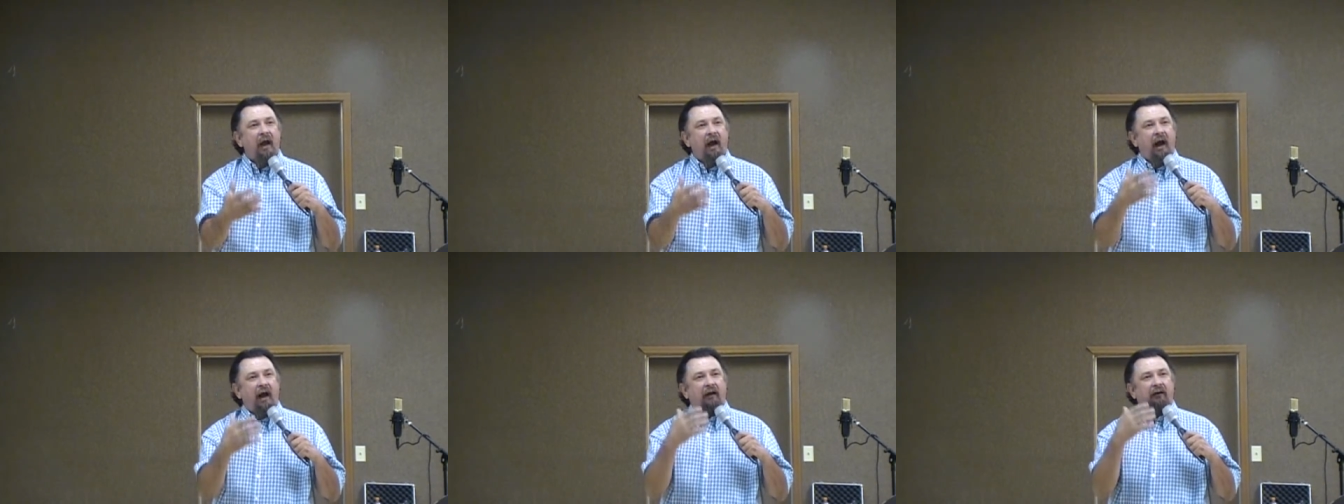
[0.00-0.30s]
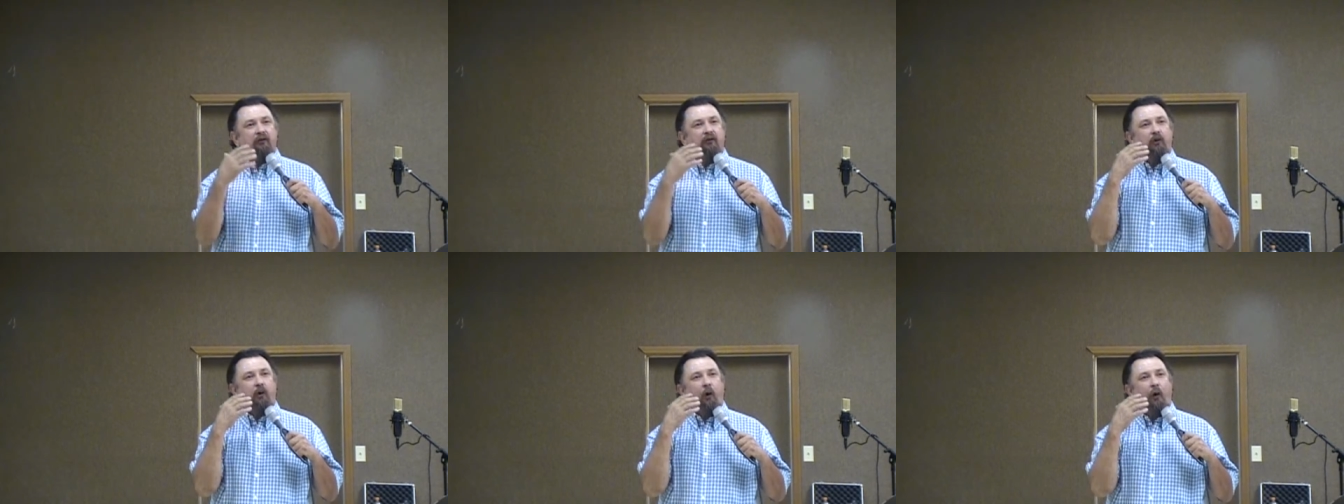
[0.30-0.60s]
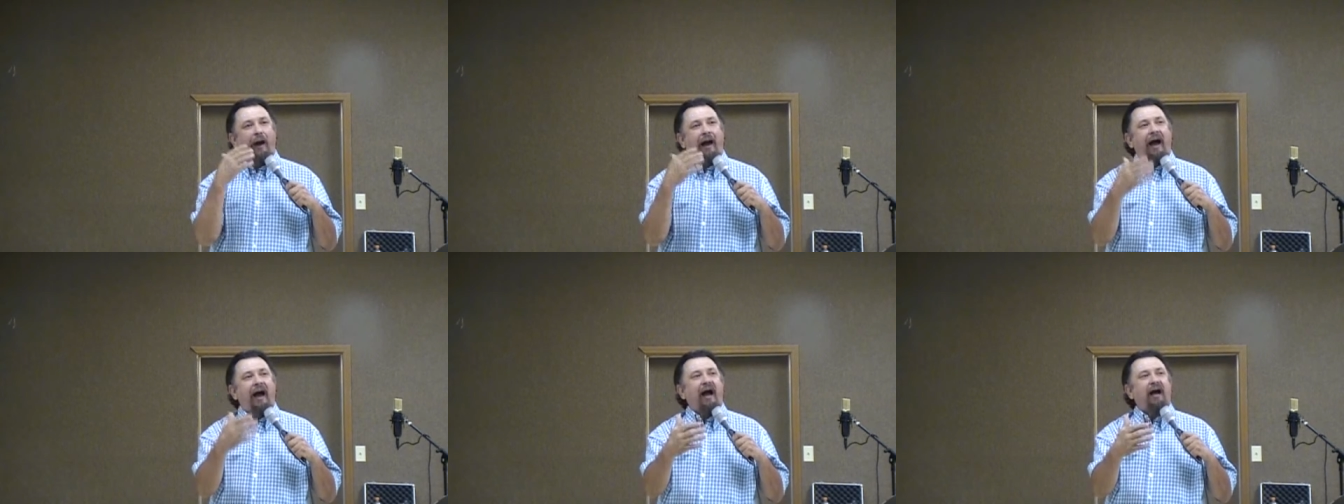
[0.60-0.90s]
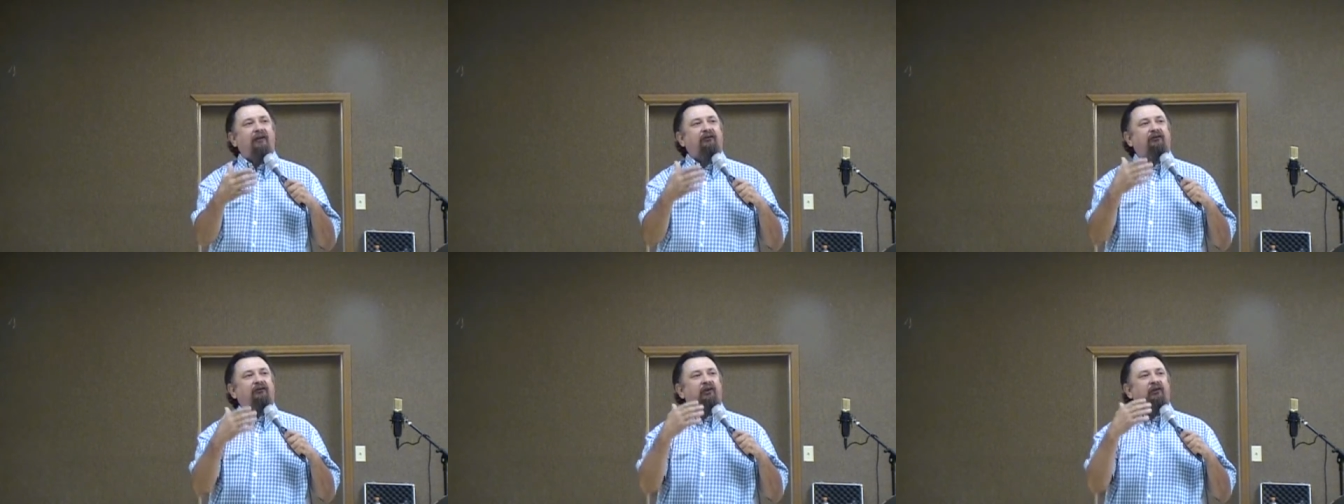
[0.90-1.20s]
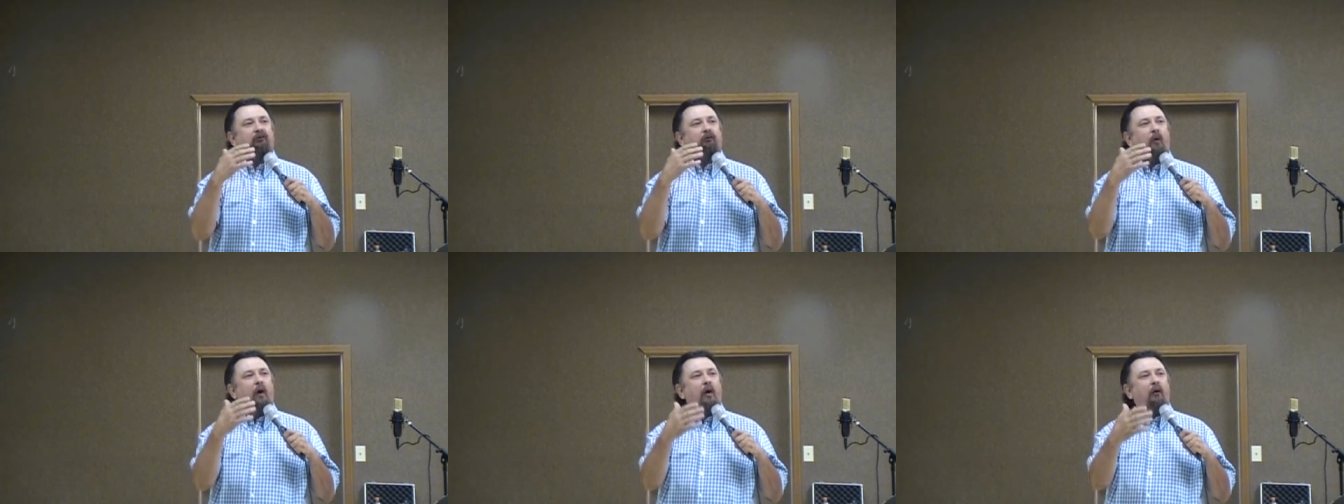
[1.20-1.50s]
And Christ
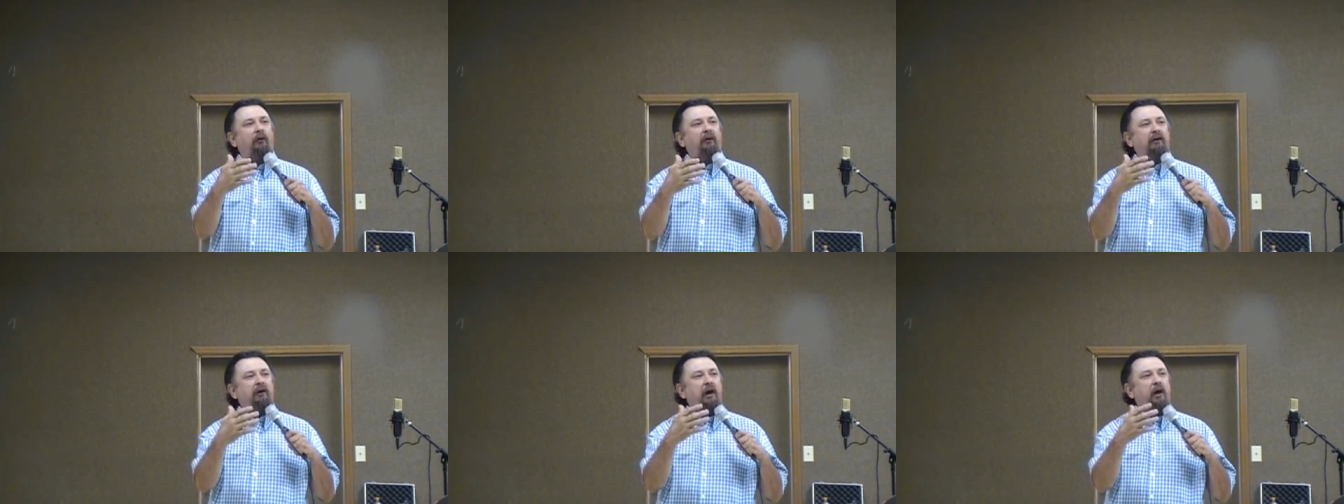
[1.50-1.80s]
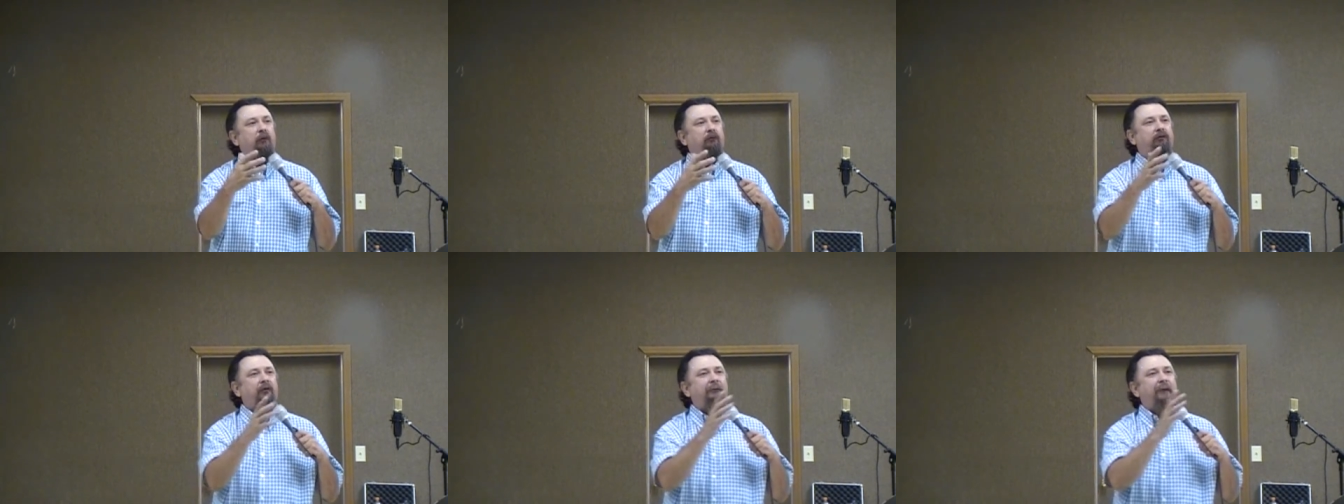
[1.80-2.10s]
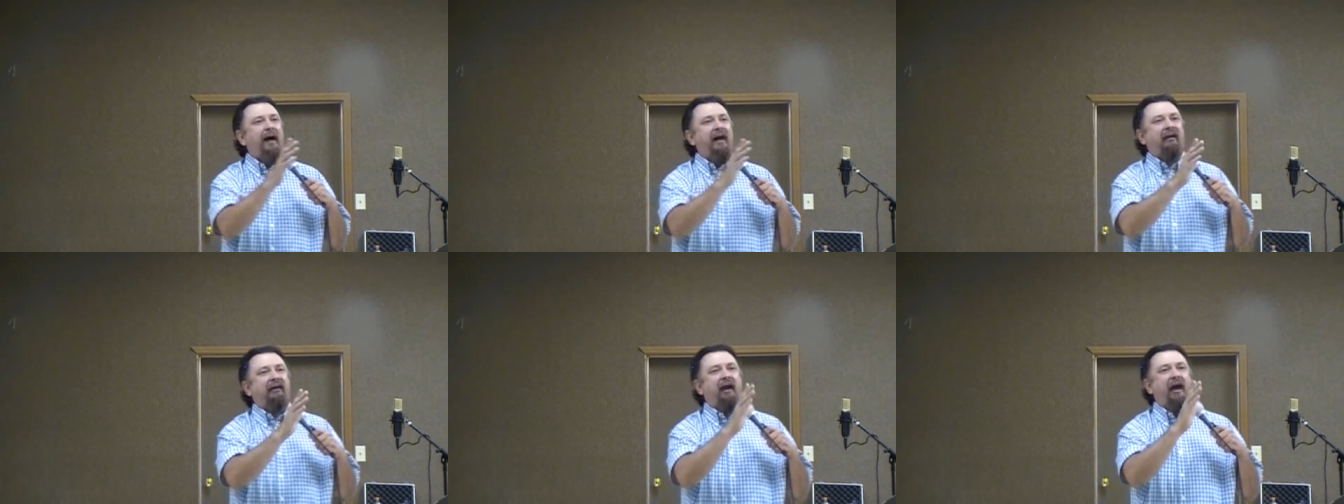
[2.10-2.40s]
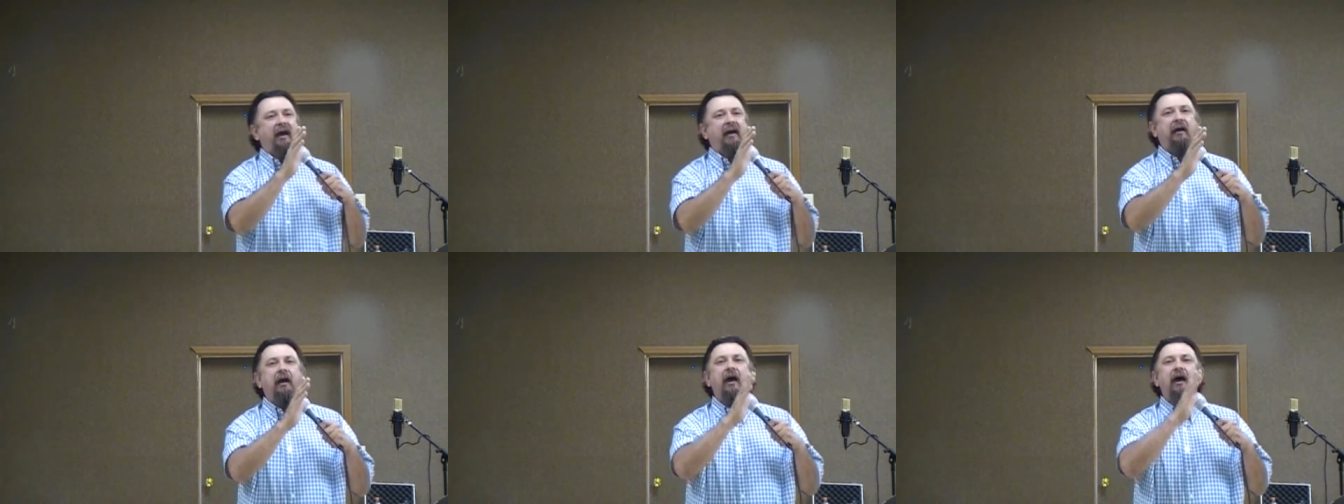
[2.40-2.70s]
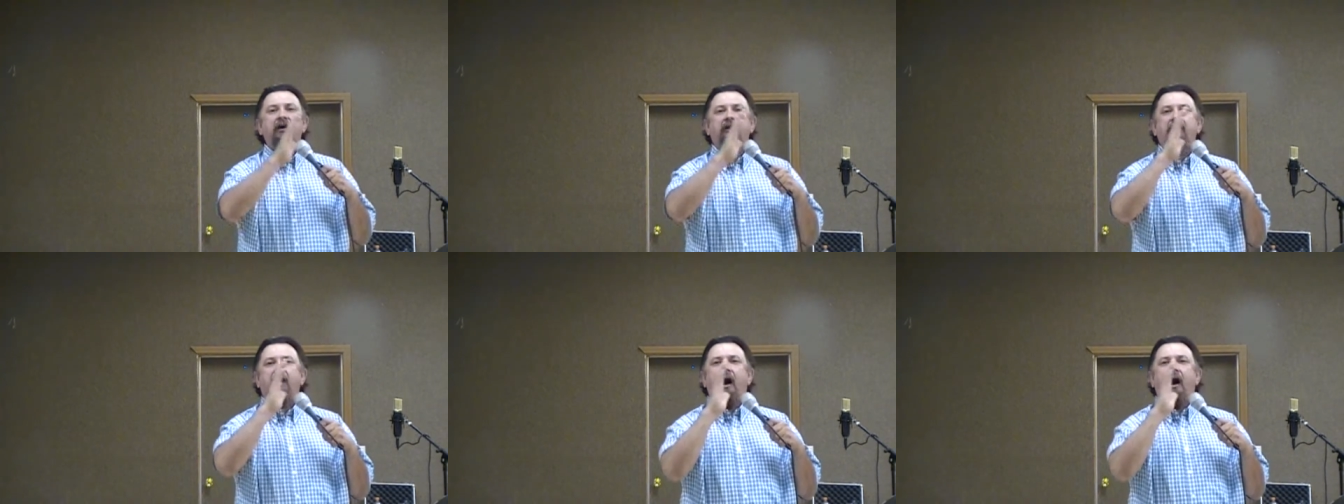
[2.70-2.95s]
is wanting you to make a